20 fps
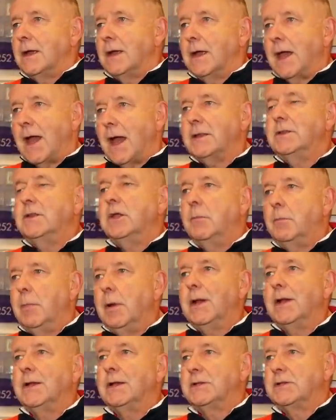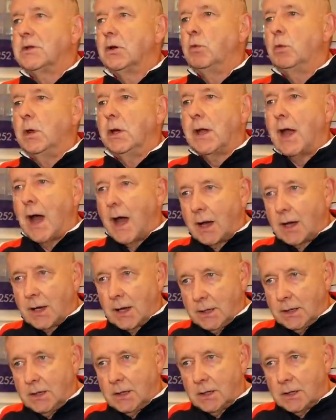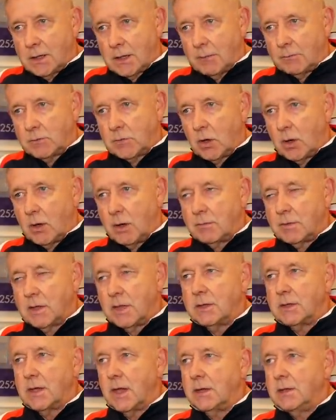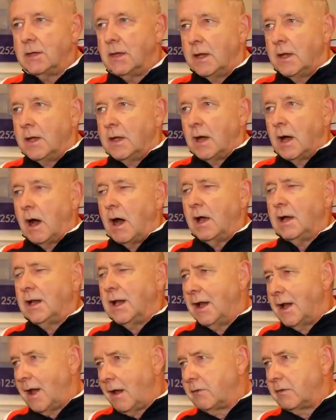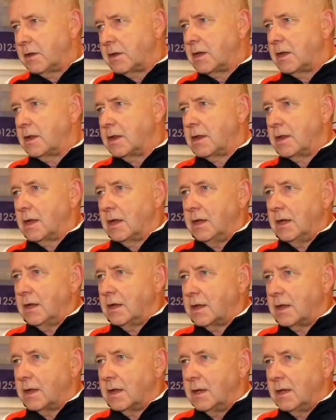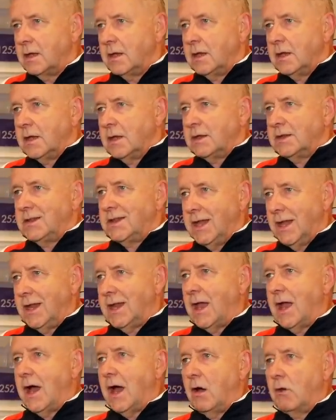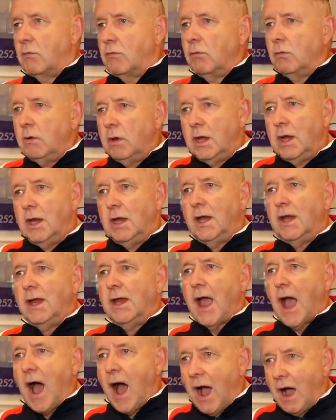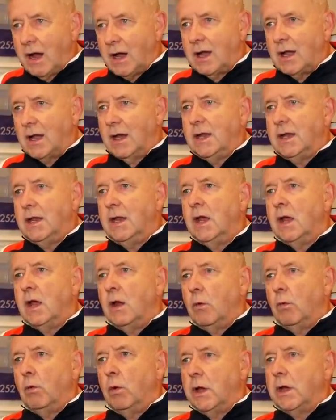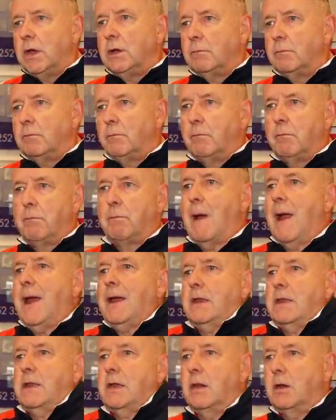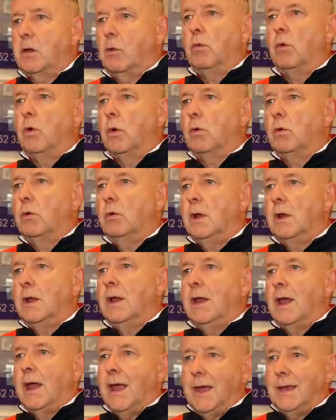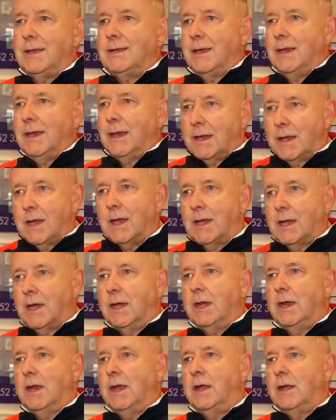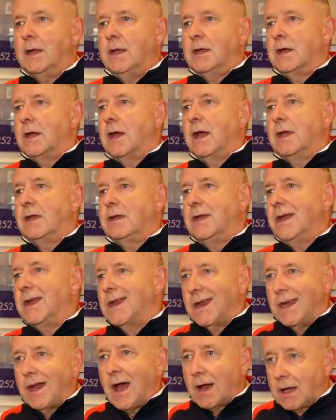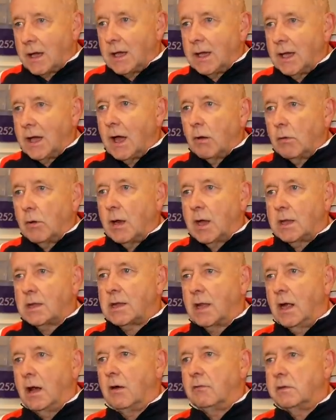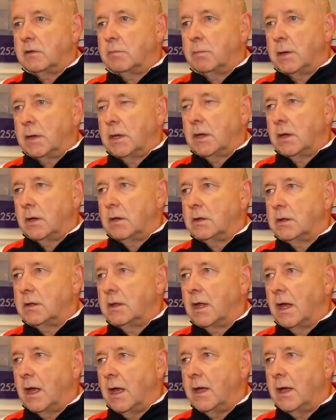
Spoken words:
the ability to win ugly sometimes. And I'd love us to see us dig out a really ugly win, backs to the wall, heading it, kicking it, and nick an ugly goal ourselves, because